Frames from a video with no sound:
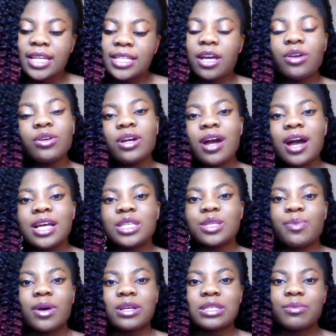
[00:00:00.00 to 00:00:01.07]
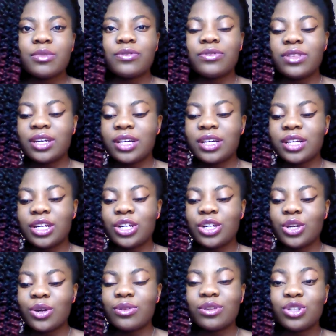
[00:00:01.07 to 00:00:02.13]
tell you guys about some of the, you
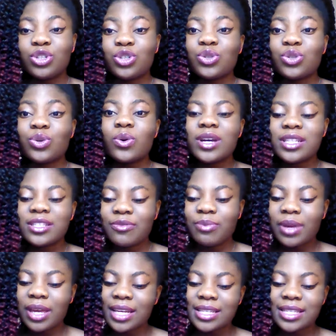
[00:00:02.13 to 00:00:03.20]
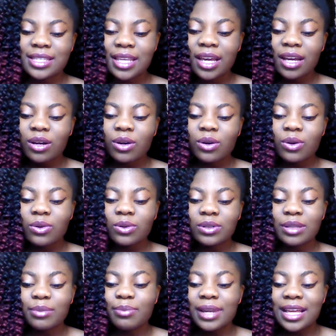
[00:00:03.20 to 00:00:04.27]
know, the joys of being single,
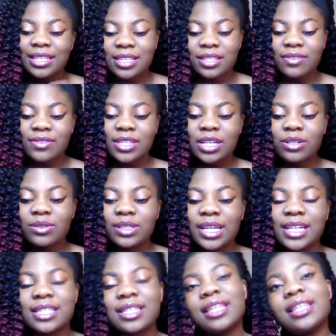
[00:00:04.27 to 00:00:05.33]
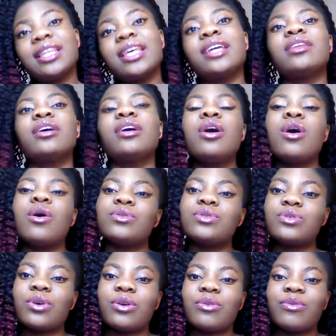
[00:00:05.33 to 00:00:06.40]
the blessings of singleness, and then
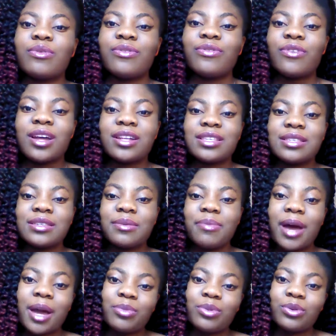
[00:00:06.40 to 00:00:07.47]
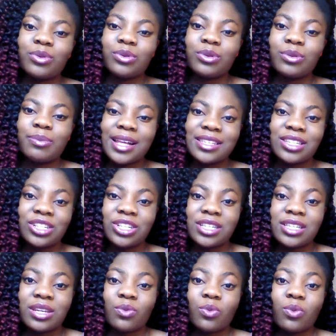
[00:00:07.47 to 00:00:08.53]
also refer to some Bible
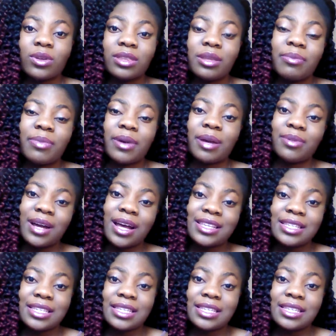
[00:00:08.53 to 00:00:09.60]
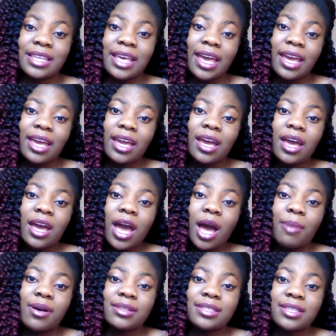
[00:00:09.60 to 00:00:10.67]
passages and what the Bible has to say
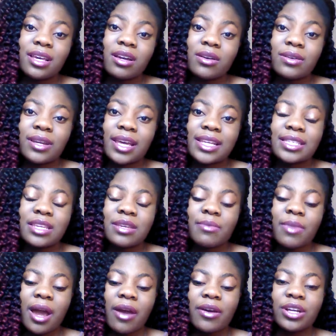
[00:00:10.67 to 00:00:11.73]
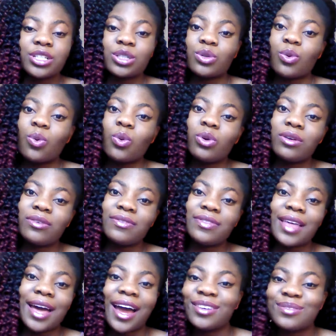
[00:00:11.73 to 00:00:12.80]
about singleness and marriage and all of
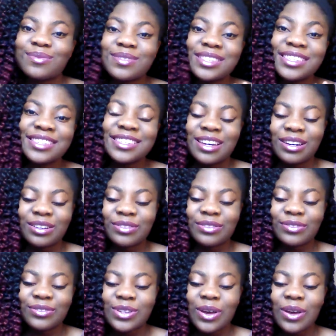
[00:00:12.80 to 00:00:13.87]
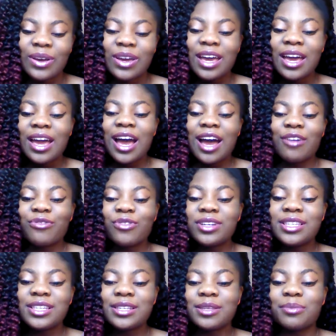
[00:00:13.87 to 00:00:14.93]
that stuff. So I've
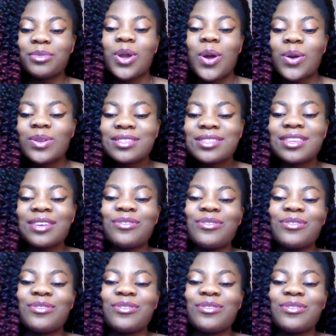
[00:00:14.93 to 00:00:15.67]
written some notes